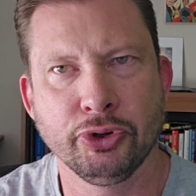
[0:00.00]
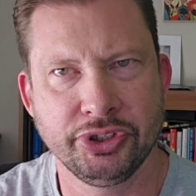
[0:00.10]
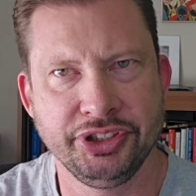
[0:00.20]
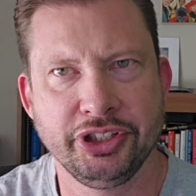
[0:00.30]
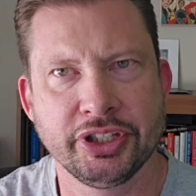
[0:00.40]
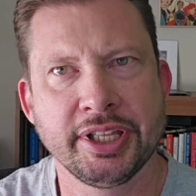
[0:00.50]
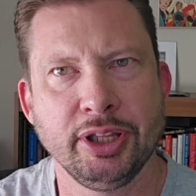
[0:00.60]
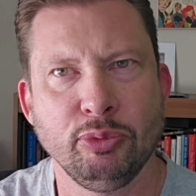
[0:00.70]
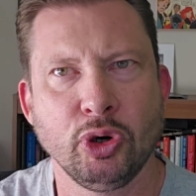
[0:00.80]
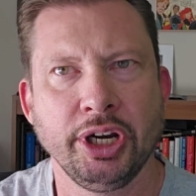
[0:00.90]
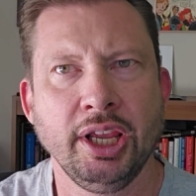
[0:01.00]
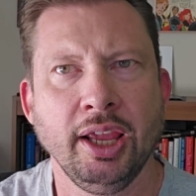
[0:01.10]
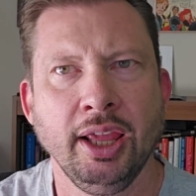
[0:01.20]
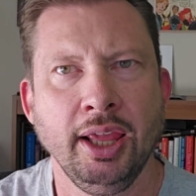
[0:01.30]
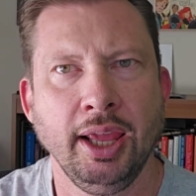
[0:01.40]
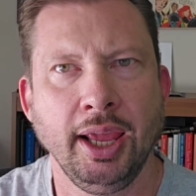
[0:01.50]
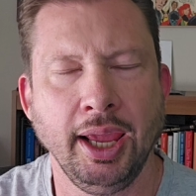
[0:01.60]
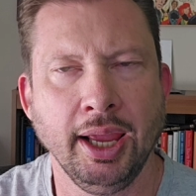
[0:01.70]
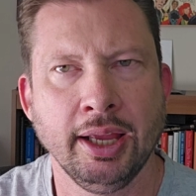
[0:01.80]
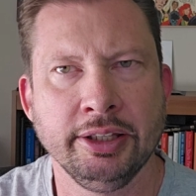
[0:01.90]
versus just in the morning.
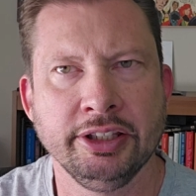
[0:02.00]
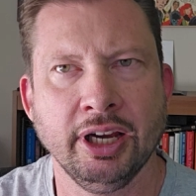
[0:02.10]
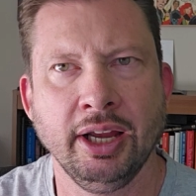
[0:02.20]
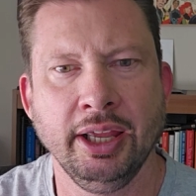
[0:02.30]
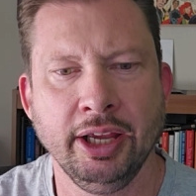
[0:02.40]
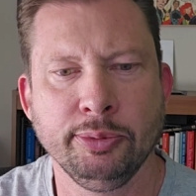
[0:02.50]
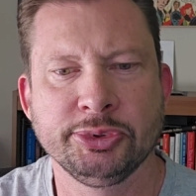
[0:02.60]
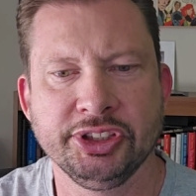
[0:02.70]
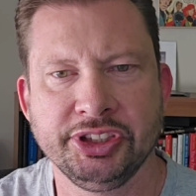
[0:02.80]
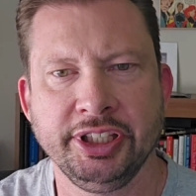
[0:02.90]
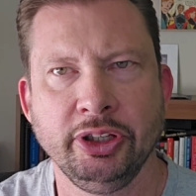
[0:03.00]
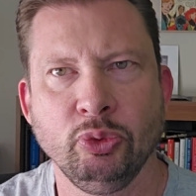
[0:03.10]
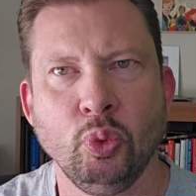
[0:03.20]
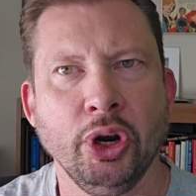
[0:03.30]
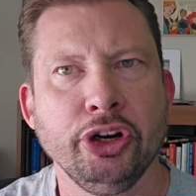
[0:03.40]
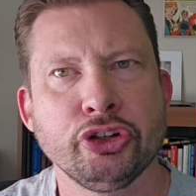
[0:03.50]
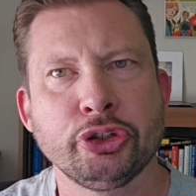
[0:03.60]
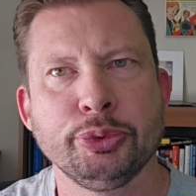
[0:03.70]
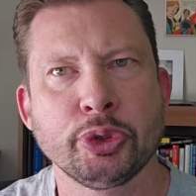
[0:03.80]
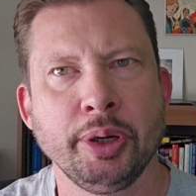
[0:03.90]
And it helps to see where
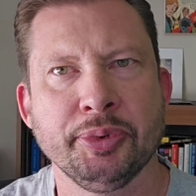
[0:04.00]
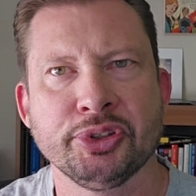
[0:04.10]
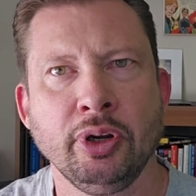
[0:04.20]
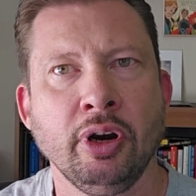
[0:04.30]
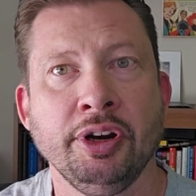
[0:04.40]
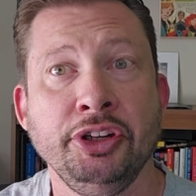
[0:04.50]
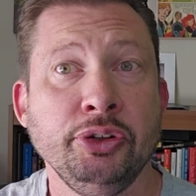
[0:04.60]
your subscribers are,